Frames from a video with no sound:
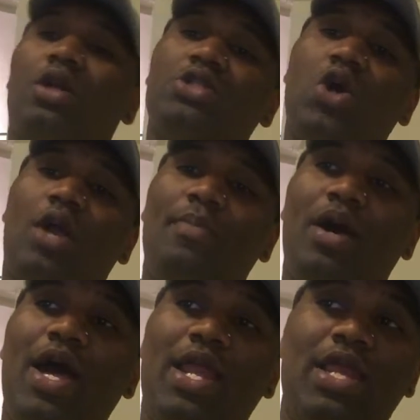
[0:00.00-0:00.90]
are all talking
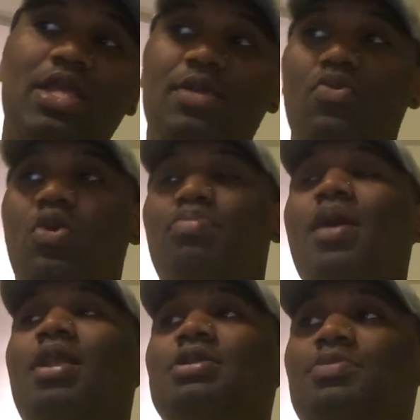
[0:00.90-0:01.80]
about how they need more
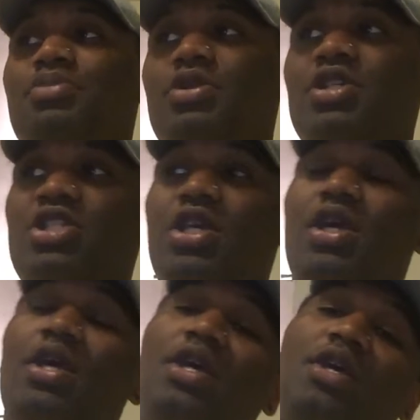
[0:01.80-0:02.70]
product to push.
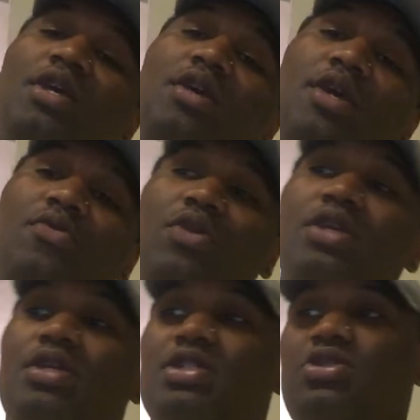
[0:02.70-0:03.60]
And
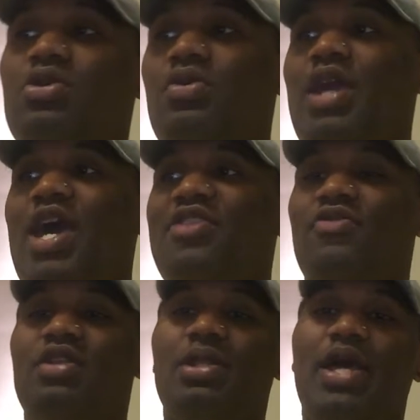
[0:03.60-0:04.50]
Reek is, you know,
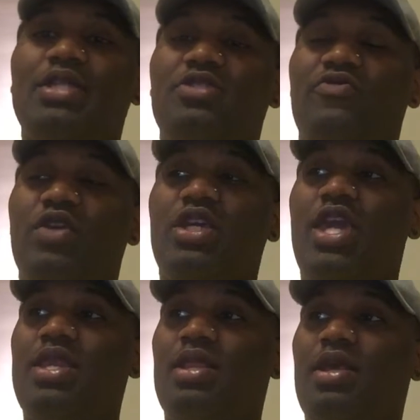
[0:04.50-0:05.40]
gathering the last of what
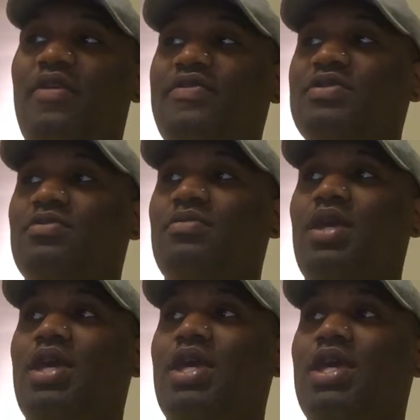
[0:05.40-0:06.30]
Kanan left
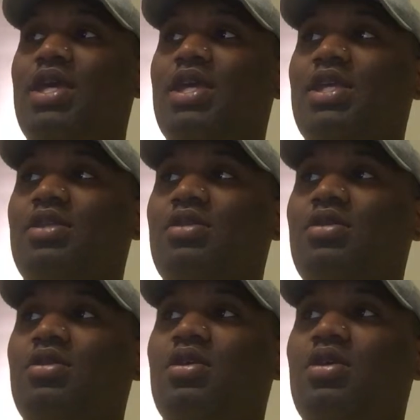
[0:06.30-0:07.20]
him,
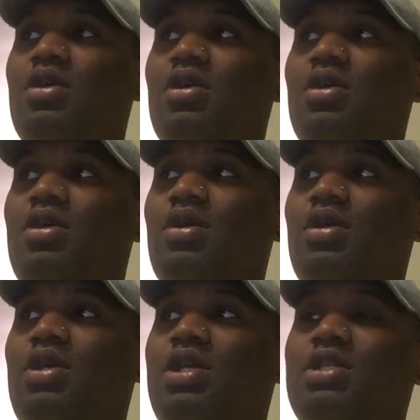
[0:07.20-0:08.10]
and
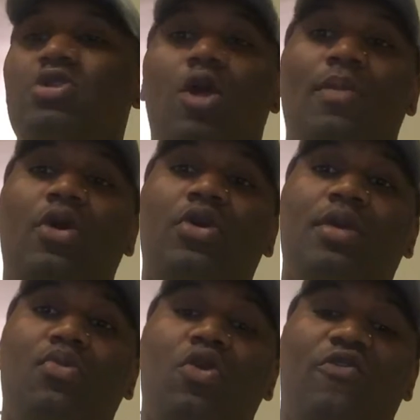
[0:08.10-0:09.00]
he's talking about he'll
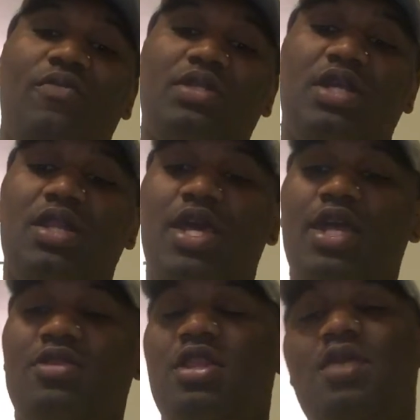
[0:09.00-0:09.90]
get more from his
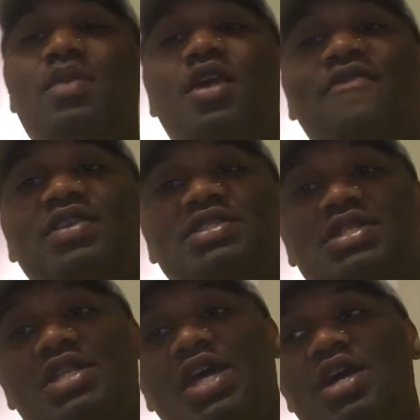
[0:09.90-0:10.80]
connect. Then him and Effie
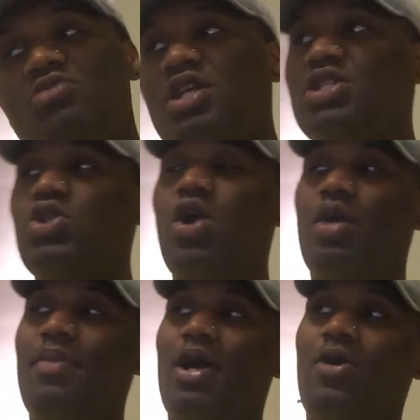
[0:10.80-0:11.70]
sit down and
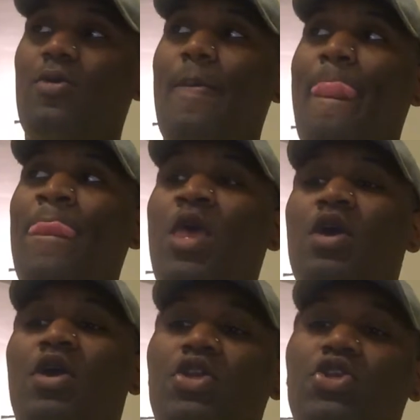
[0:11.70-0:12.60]
talk about
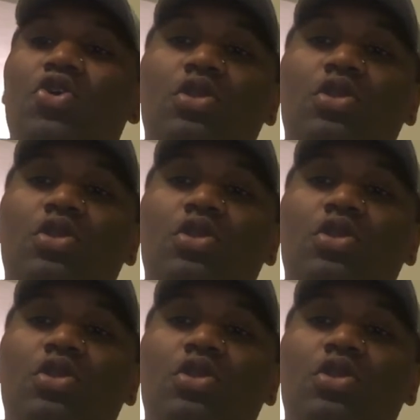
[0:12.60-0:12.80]
you